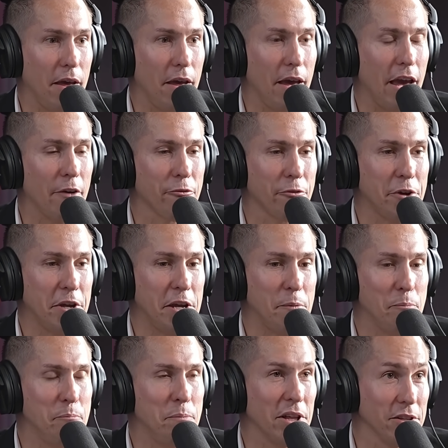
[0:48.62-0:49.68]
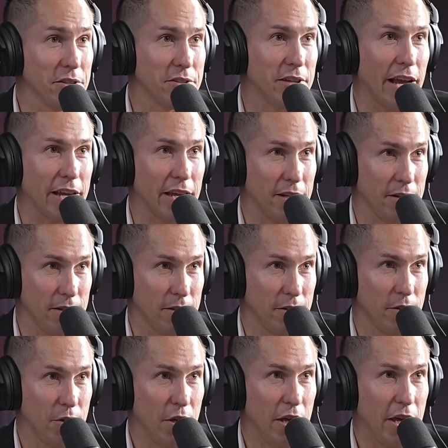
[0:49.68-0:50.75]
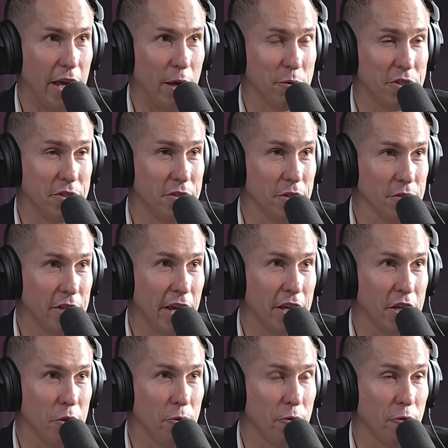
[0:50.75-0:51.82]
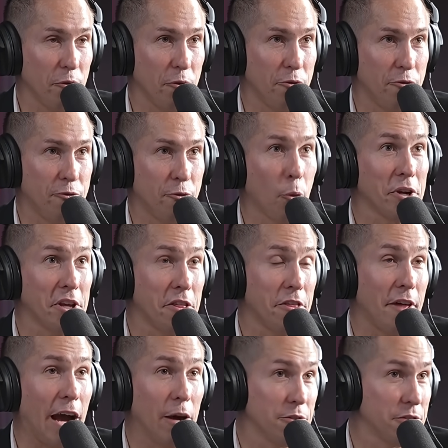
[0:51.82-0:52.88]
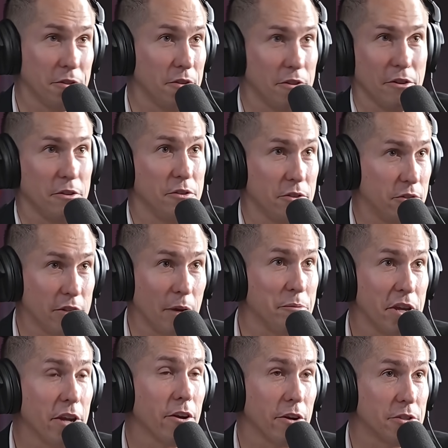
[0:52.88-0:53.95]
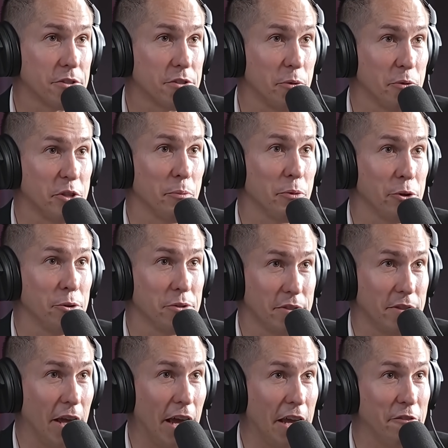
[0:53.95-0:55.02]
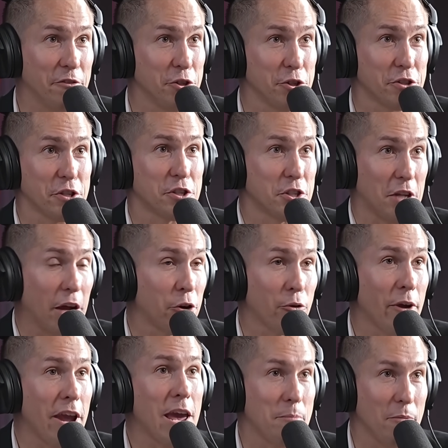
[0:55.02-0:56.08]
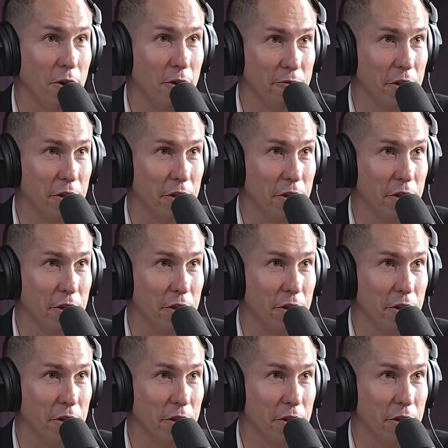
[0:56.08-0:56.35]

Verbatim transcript: every millisecond, right, it would still take you 40,000 some years to, to produce even just a, a, gram of